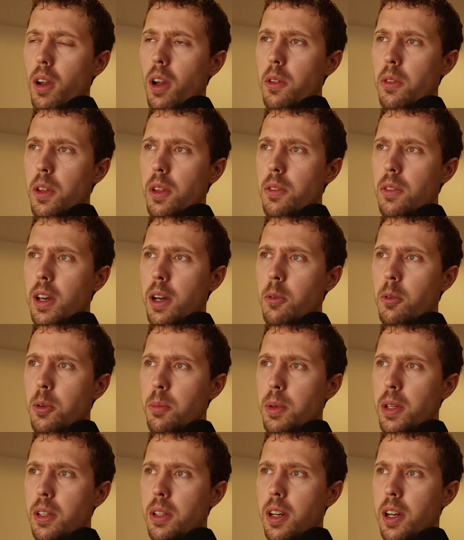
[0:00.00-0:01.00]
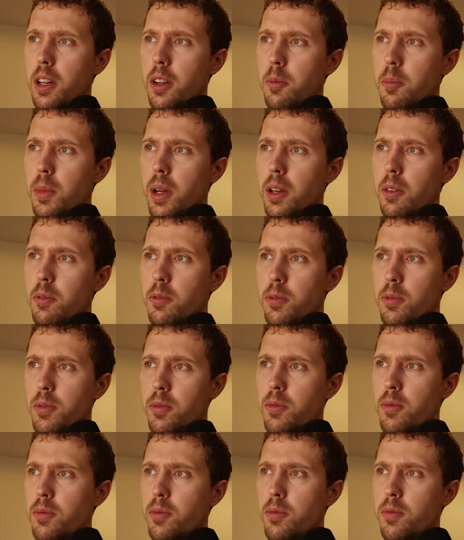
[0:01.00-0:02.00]
I think that would be kind of my
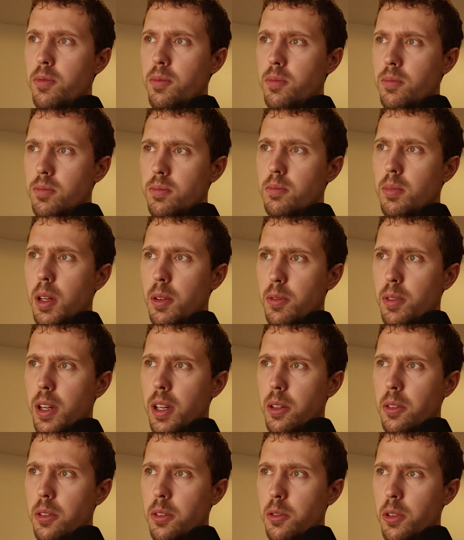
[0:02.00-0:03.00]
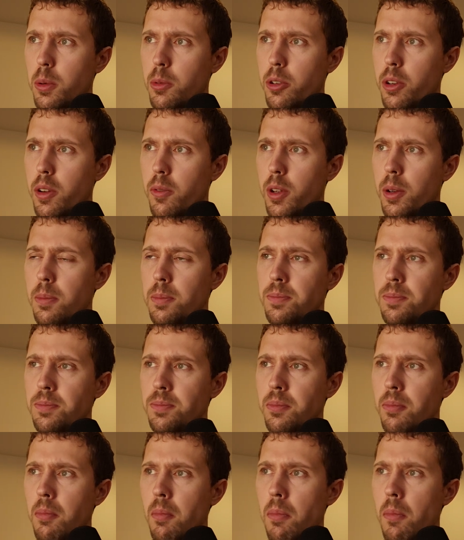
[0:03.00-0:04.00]
final description of it.
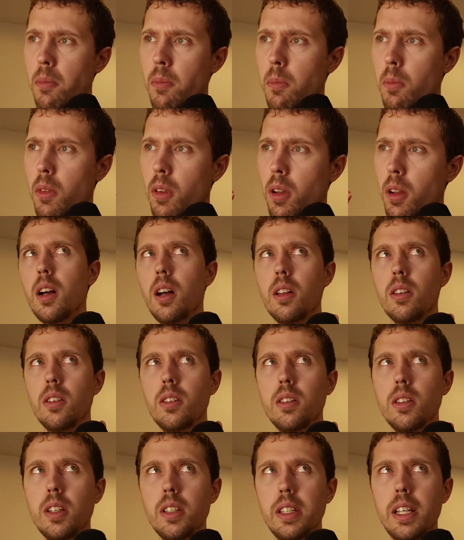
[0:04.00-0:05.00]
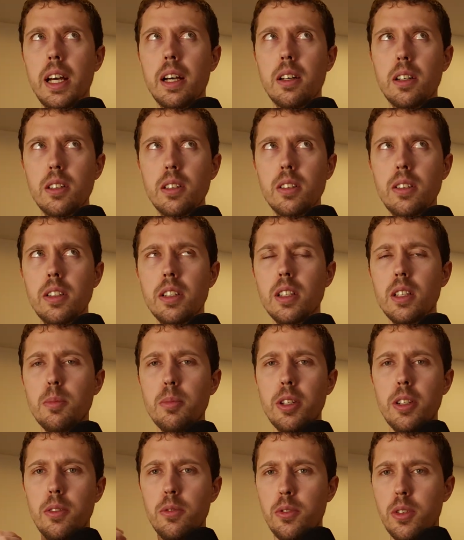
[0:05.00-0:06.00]
A
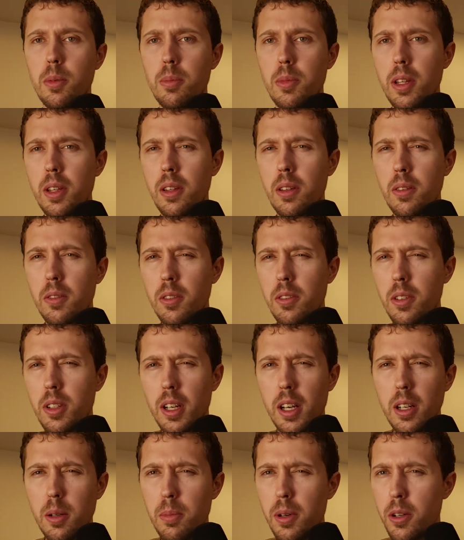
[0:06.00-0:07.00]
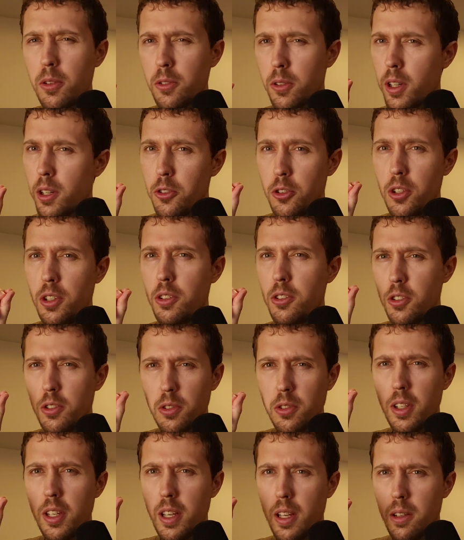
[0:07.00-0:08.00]
little bit of something kind of butterscotchy,
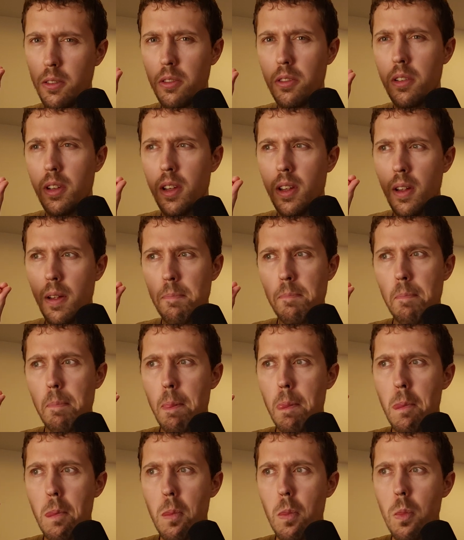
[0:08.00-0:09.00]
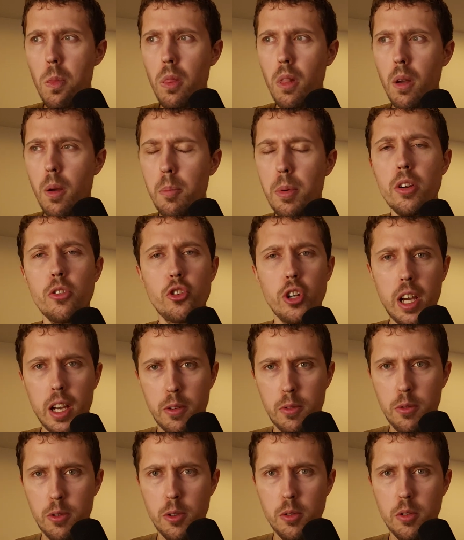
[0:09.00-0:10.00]
just a hint. A bit of
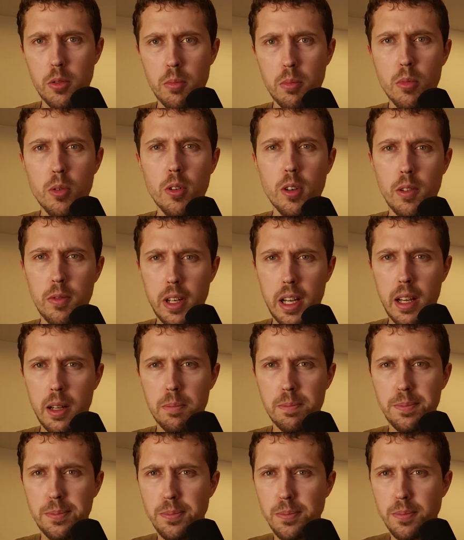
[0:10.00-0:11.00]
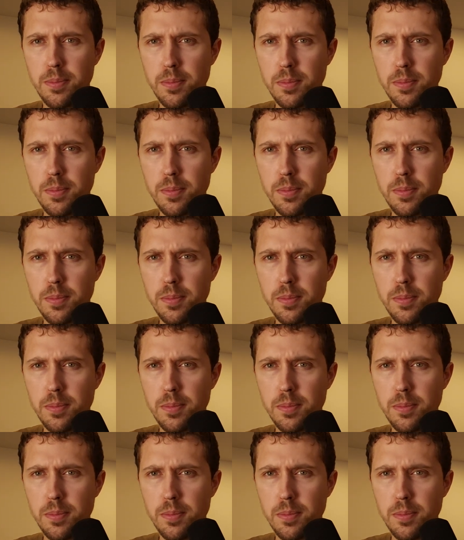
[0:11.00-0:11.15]
jackfruit, more of that.